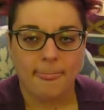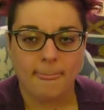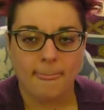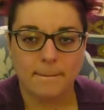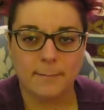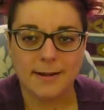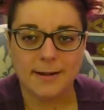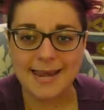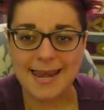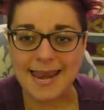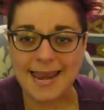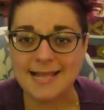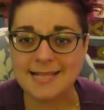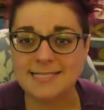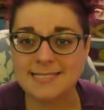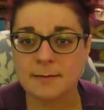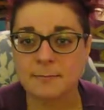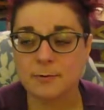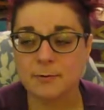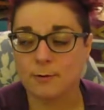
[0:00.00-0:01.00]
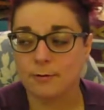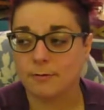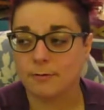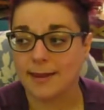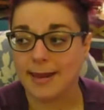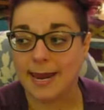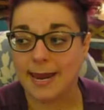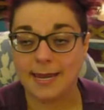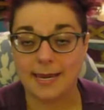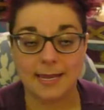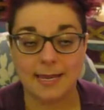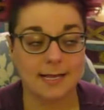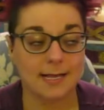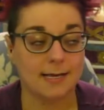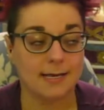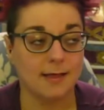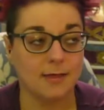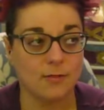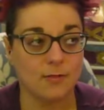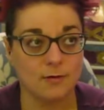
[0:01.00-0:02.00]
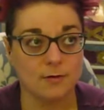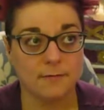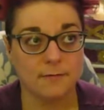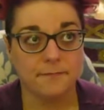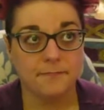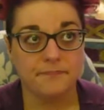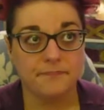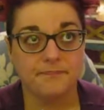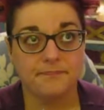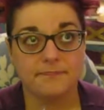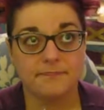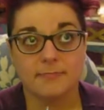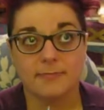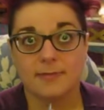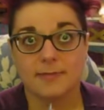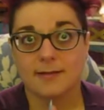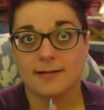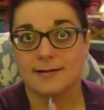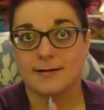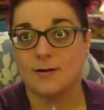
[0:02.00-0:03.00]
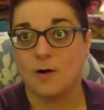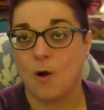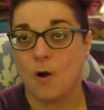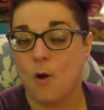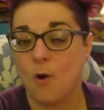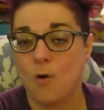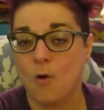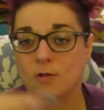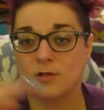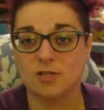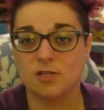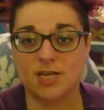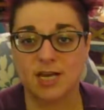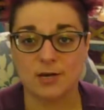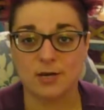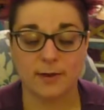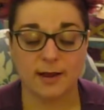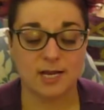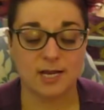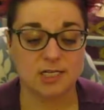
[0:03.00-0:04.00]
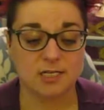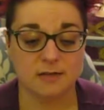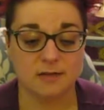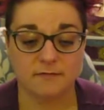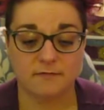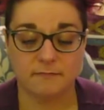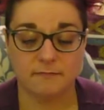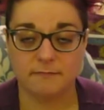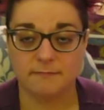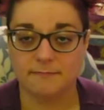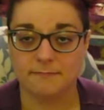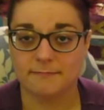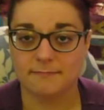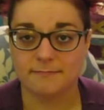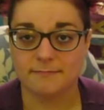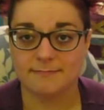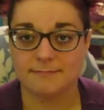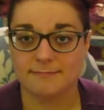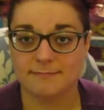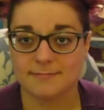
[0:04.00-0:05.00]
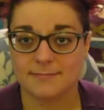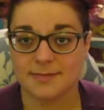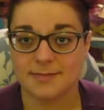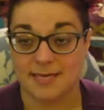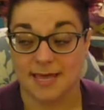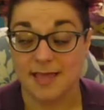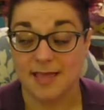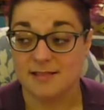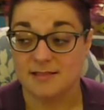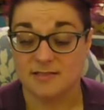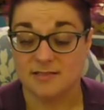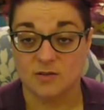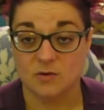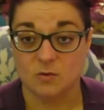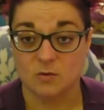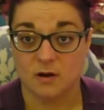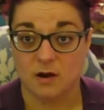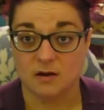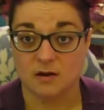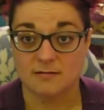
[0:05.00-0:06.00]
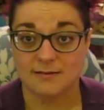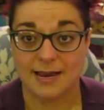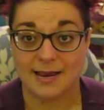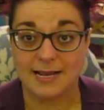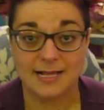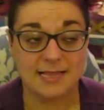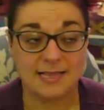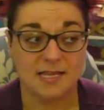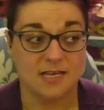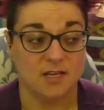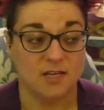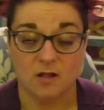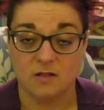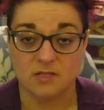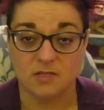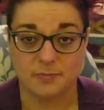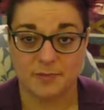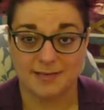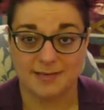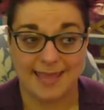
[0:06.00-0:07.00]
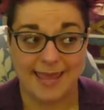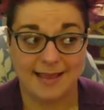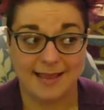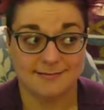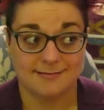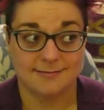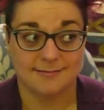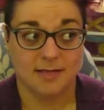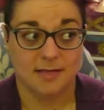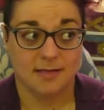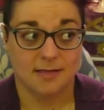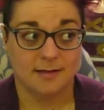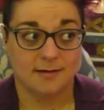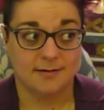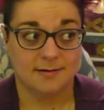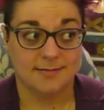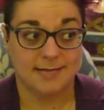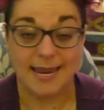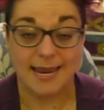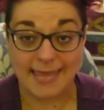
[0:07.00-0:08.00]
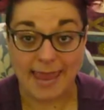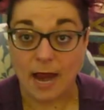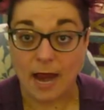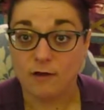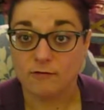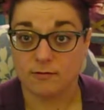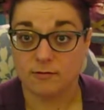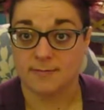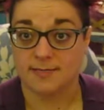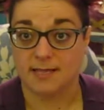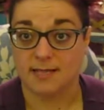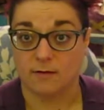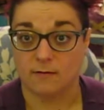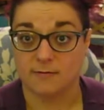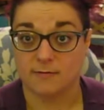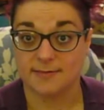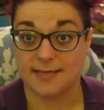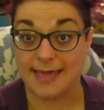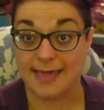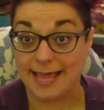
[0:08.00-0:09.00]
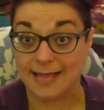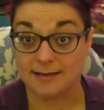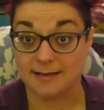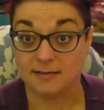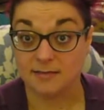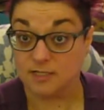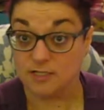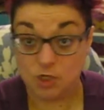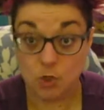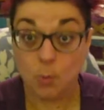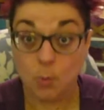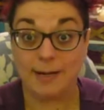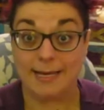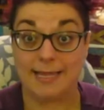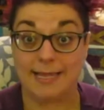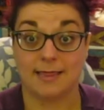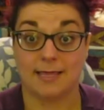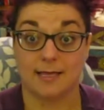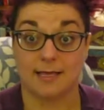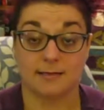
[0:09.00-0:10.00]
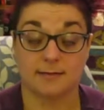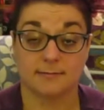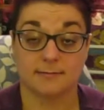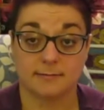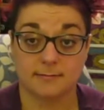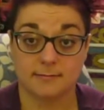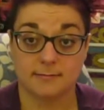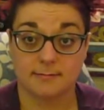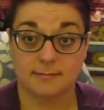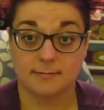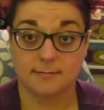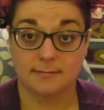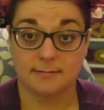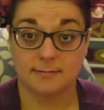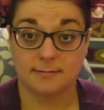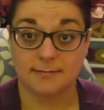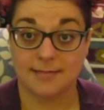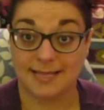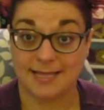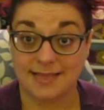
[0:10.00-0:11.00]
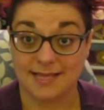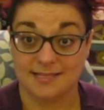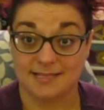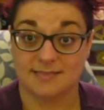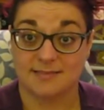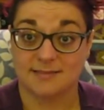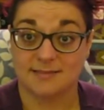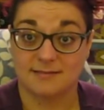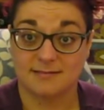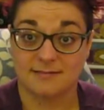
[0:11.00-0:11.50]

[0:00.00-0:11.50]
But it ends up creating another whole generation of kids who are technically adults but can't take care of themselves. They can't do anything like this.